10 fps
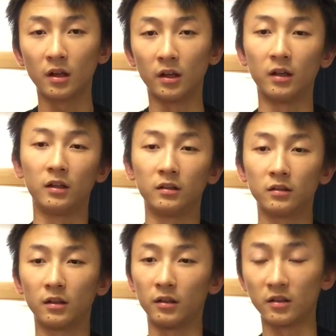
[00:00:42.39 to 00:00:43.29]
and
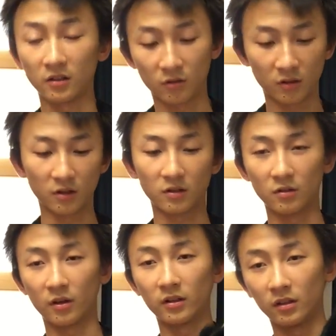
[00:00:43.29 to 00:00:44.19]
yeah, as you can
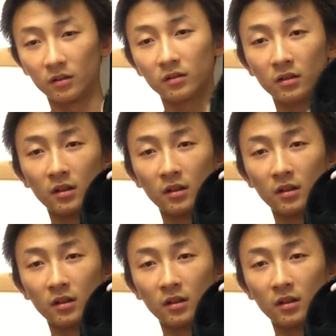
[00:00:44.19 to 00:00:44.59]
see right here,